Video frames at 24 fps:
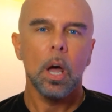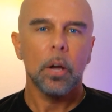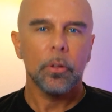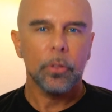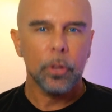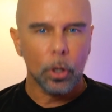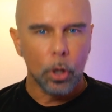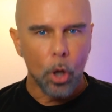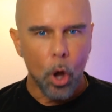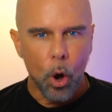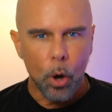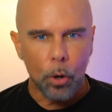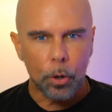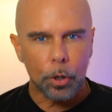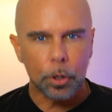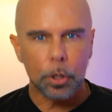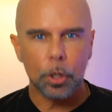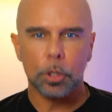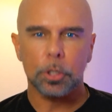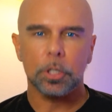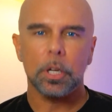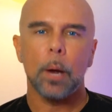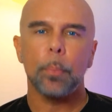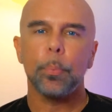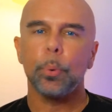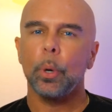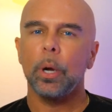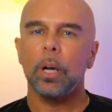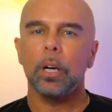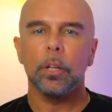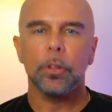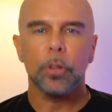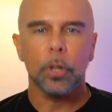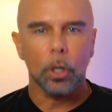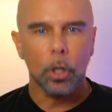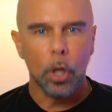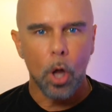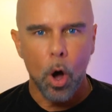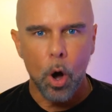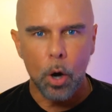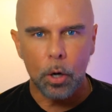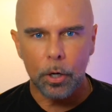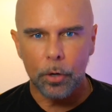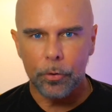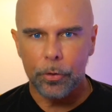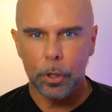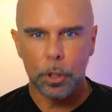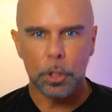The longer you're separated, the
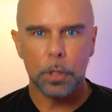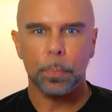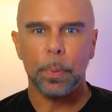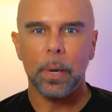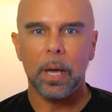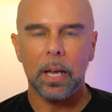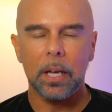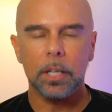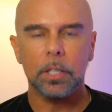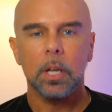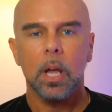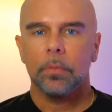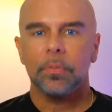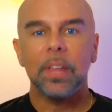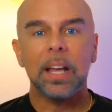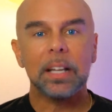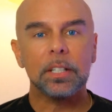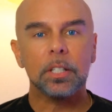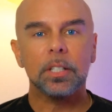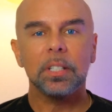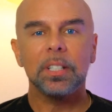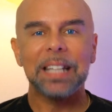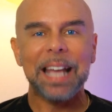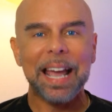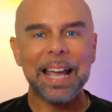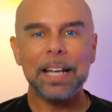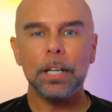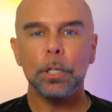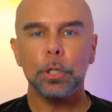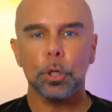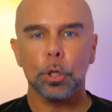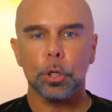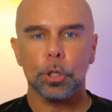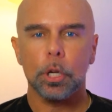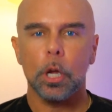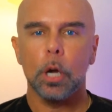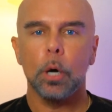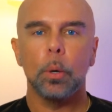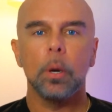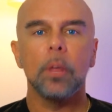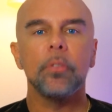longer there's space, that's danger zone.